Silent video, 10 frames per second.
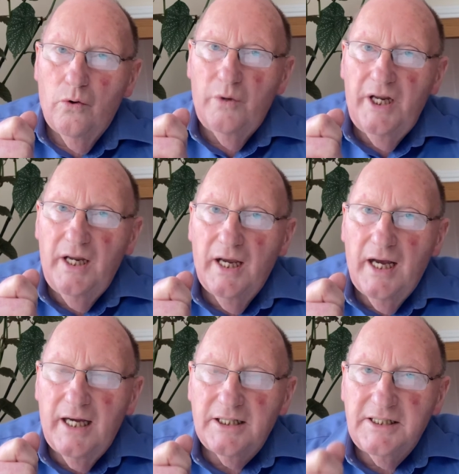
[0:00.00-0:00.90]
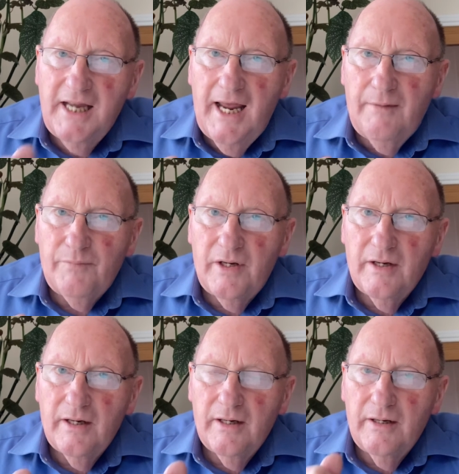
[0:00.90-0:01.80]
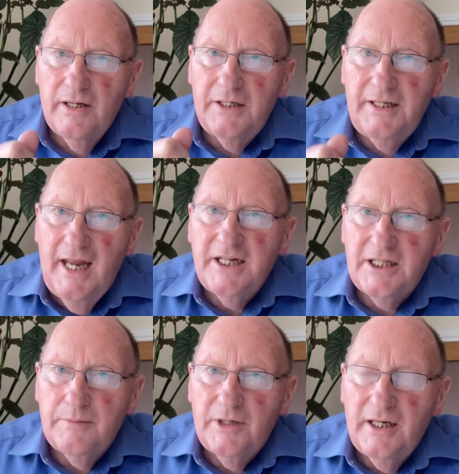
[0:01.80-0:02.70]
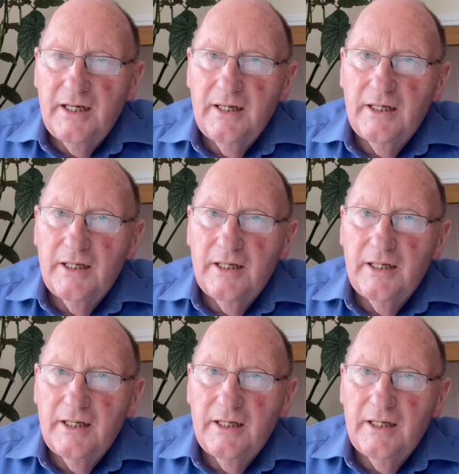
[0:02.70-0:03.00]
We accept the testimony